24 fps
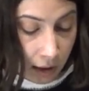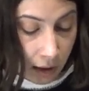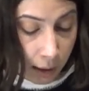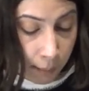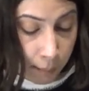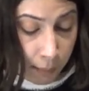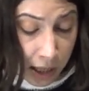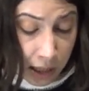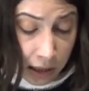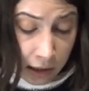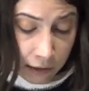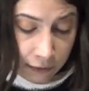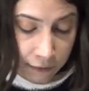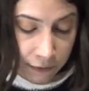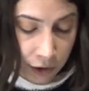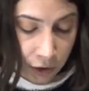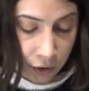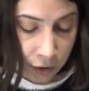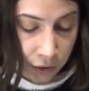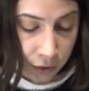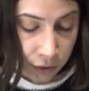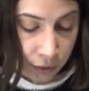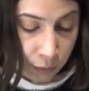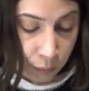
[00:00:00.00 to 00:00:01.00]
Many of
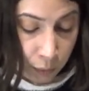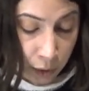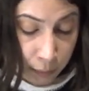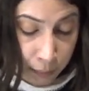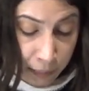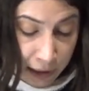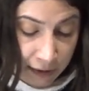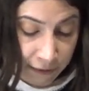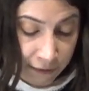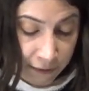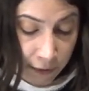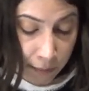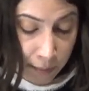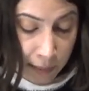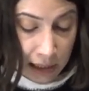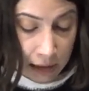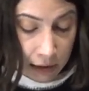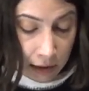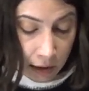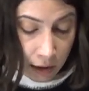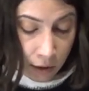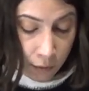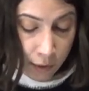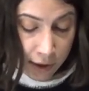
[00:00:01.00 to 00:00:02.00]
you will be
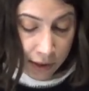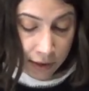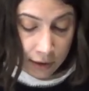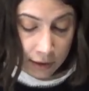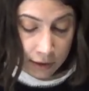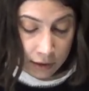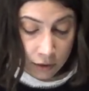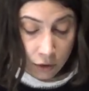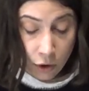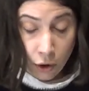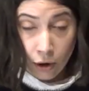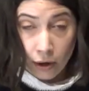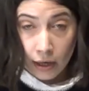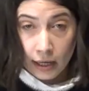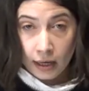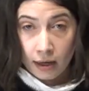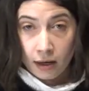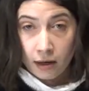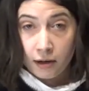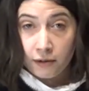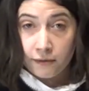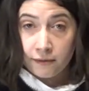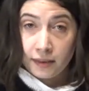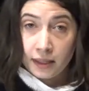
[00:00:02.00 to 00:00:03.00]
familiar with the
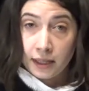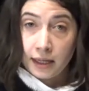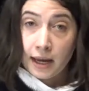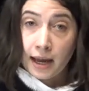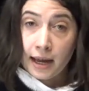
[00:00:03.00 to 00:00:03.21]
story of the